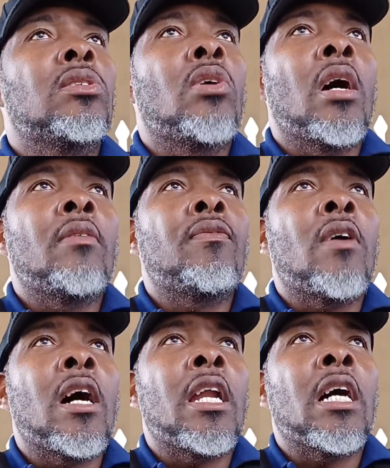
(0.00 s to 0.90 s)

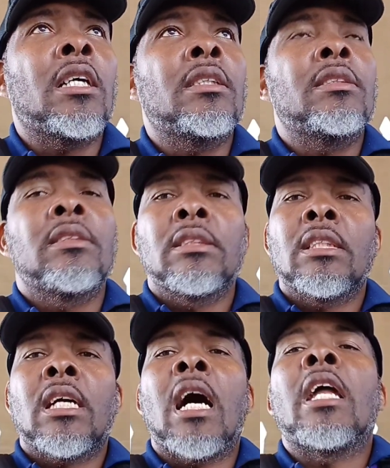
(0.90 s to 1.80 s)
grandfather
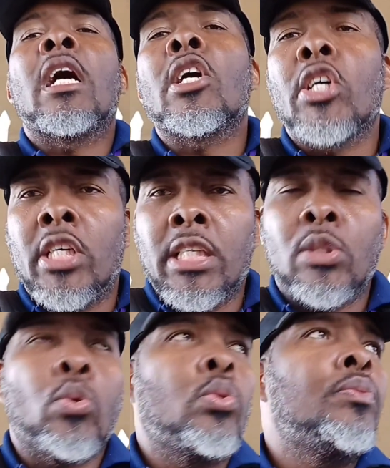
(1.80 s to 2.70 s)
kinda early
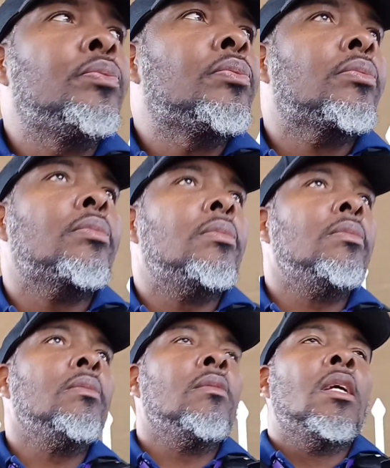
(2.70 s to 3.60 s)
too.
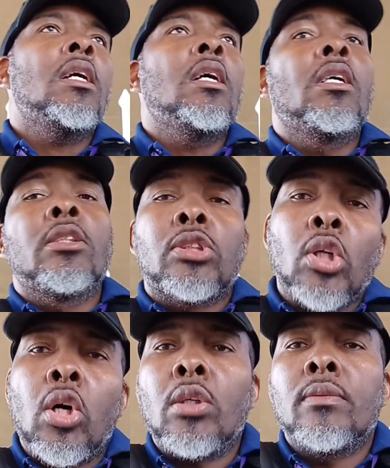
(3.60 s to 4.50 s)

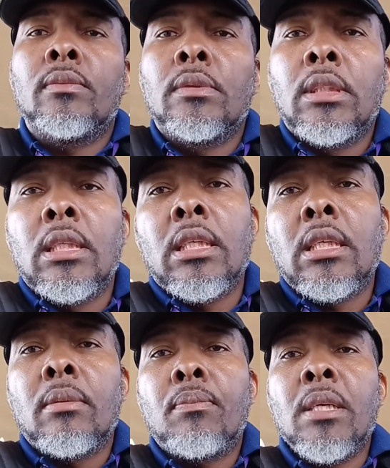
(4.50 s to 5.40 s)
So
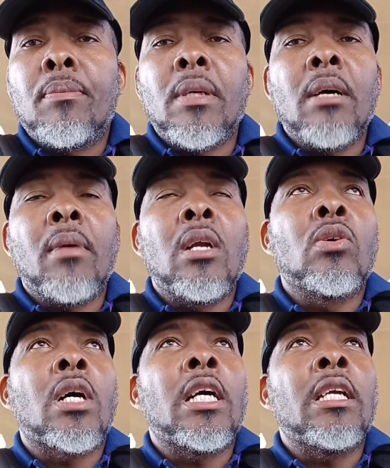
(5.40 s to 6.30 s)
people them a
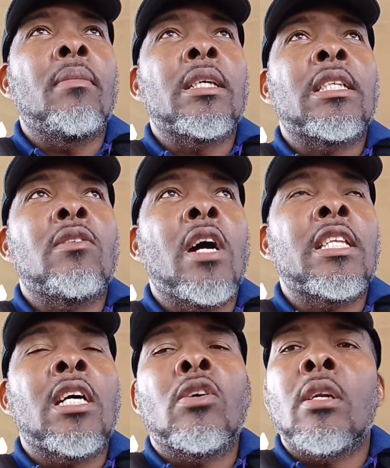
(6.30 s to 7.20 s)
look and them a say right now